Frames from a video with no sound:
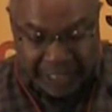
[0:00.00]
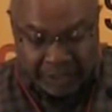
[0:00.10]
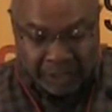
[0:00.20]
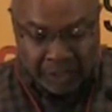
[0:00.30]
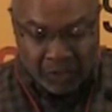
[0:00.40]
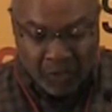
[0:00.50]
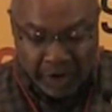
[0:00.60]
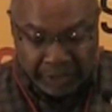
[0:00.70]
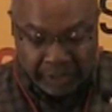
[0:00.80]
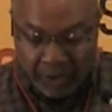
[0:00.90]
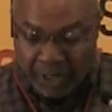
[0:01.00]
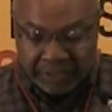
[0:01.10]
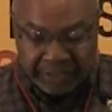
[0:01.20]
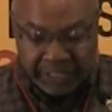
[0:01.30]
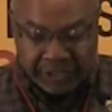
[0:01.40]
that the
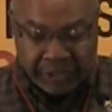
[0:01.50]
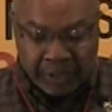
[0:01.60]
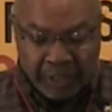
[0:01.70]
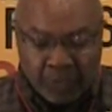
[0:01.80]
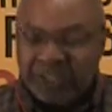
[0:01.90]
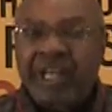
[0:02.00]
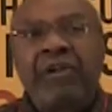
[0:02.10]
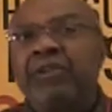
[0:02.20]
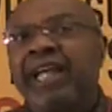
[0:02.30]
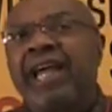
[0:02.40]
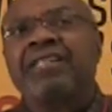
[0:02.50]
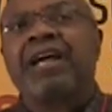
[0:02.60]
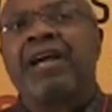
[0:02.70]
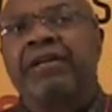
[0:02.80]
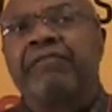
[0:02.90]
organization was not only
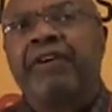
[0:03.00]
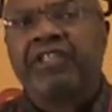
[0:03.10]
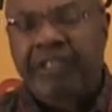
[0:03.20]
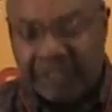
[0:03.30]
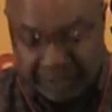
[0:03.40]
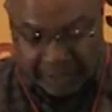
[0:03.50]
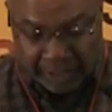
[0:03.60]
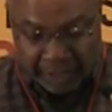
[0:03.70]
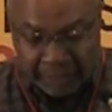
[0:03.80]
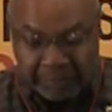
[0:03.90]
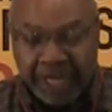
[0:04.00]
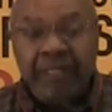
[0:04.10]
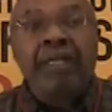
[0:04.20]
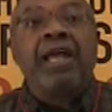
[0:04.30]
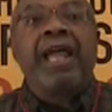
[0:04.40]
anti-interventionist,
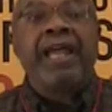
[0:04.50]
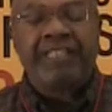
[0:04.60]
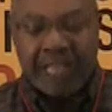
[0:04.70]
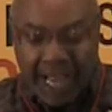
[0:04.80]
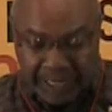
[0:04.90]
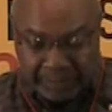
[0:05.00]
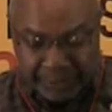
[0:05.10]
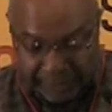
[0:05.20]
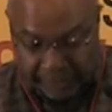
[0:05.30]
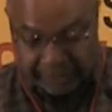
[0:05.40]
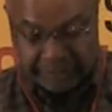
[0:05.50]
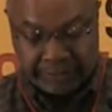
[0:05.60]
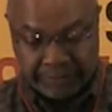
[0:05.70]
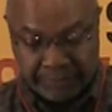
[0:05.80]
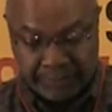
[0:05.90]
but
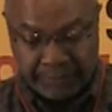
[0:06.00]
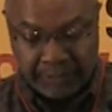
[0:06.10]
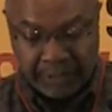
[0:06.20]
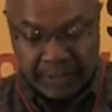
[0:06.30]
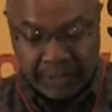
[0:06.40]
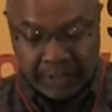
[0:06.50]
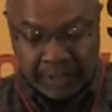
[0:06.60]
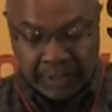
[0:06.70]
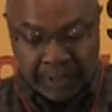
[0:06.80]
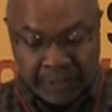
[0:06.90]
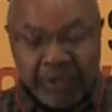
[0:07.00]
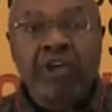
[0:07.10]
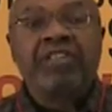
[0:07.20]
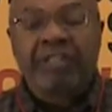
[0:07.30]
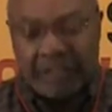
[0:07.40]
anti-imperialist.
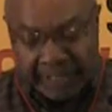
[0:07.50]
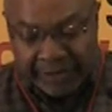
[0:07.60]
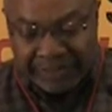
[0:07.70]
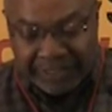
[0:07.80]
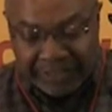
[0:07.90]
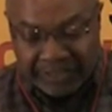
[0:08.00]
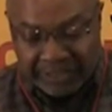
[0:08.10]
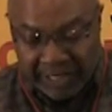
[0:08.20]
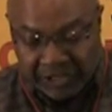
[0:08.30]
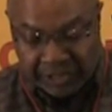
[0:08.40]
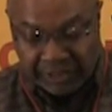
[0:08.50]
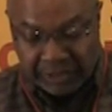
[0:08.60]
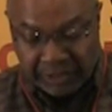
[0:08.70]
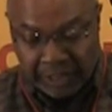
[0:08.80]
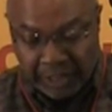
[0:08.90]
Because there is a
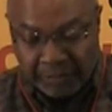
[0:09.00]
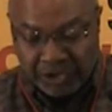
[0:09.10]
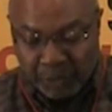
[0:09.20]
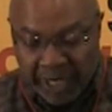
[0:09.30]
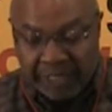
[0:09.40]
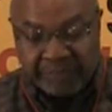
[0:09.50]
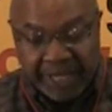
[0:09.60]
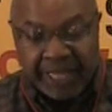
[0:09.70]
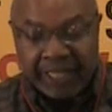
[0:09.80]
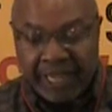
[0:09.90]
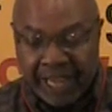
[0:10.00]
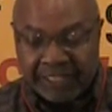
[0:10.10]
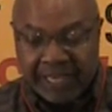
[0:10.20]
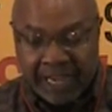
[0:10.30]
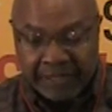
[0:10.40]
distinction between being
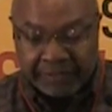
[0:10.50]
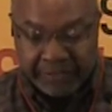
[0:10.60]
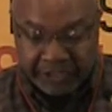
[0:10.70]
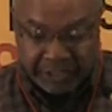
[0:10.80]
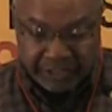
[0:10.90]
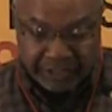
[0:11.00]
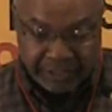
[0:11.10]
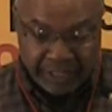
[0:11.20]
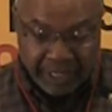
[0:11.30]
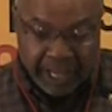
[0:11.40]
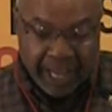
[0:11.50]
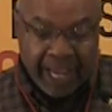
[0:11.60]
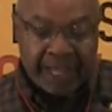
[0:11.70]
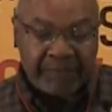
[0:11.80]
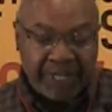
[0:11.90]
anti-interventionist
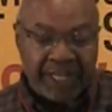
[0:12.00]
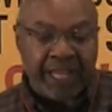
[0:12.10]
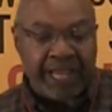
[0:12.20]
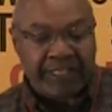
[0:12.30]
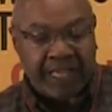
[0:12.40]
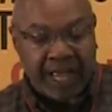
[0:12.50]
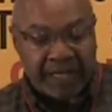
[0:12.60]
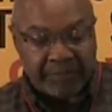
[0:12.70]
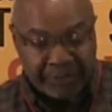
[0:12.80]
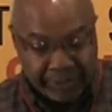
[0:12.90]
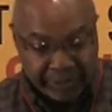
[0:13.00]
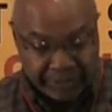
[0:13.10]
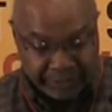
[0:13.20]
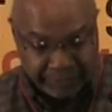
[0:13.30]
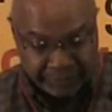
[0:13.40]
and being
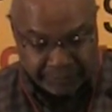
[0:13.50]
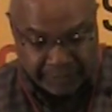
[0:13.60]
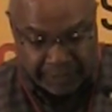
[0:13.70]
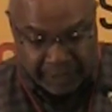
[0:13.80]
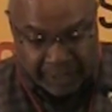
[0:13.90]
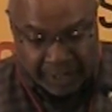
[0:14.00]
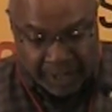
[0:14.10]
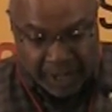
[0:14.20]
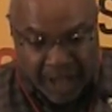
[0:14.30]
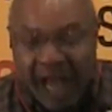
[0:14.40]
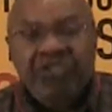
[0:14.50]
anti-imperialist. Our